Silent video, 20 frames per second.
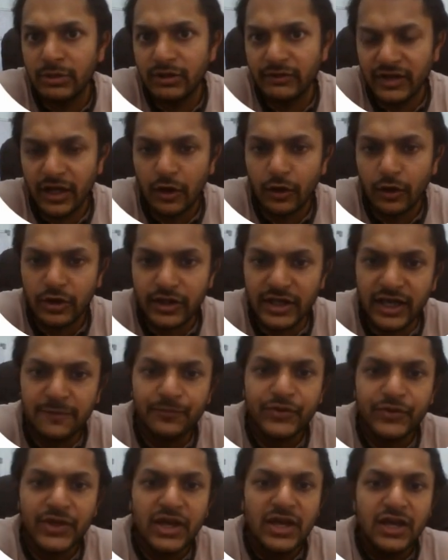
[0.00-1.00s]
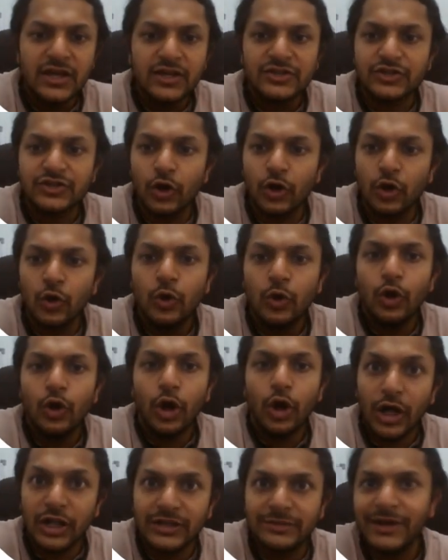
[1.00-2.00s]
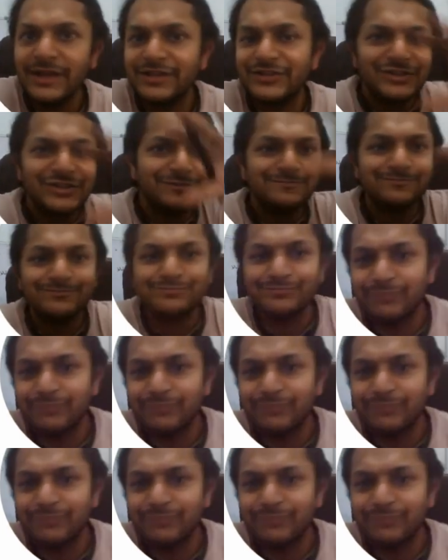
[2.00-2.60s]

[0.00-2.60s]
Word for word: even now. Okay. So all the best.